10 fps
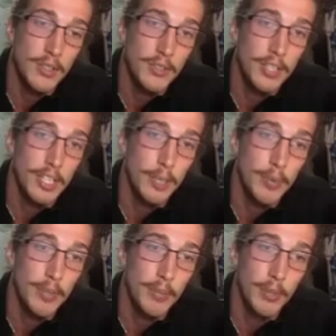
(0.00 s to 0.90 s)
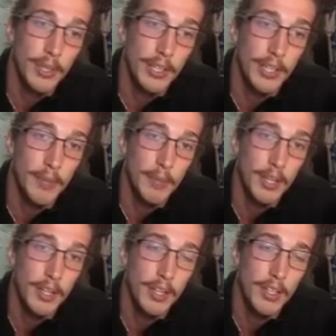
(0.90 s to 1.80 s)
the clip completely, but
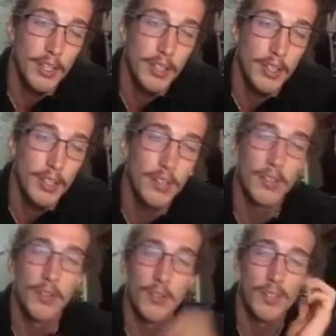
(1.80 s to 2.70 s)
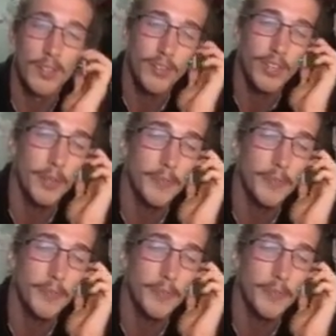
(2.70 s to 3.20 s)
you'll see.